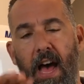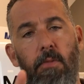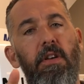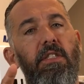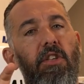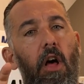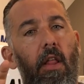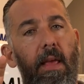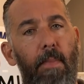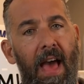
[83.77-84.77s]
I would
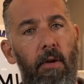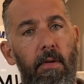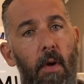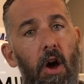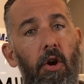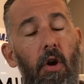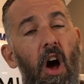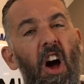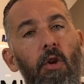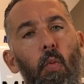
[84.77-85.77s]
install a battery monitor
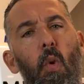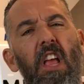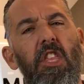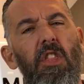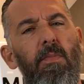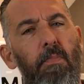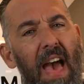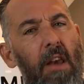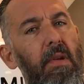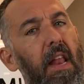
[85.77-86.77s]
on what
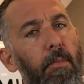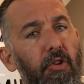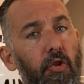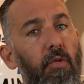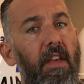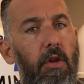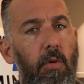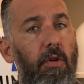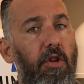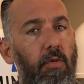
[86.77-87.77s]
battery number two that
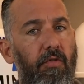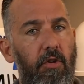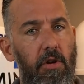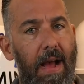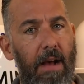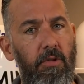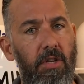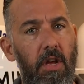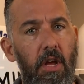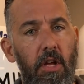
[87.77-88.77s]
you would use for your house